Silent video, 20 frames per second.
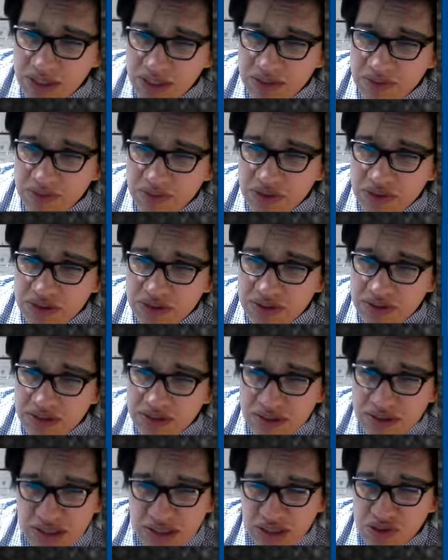without
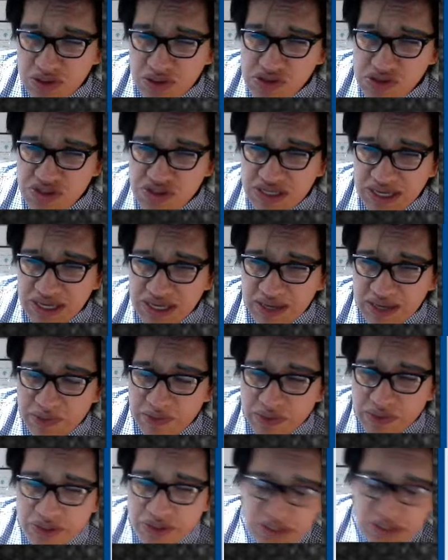using? Can you use
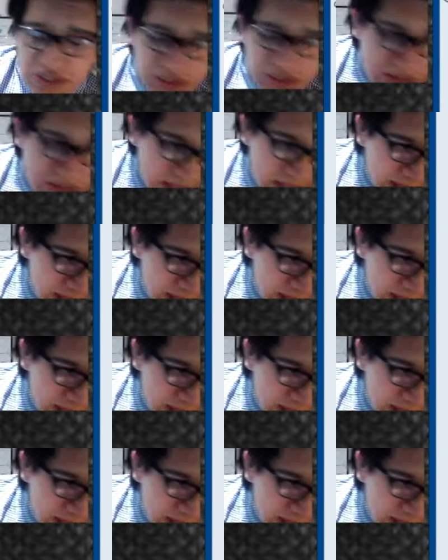another word?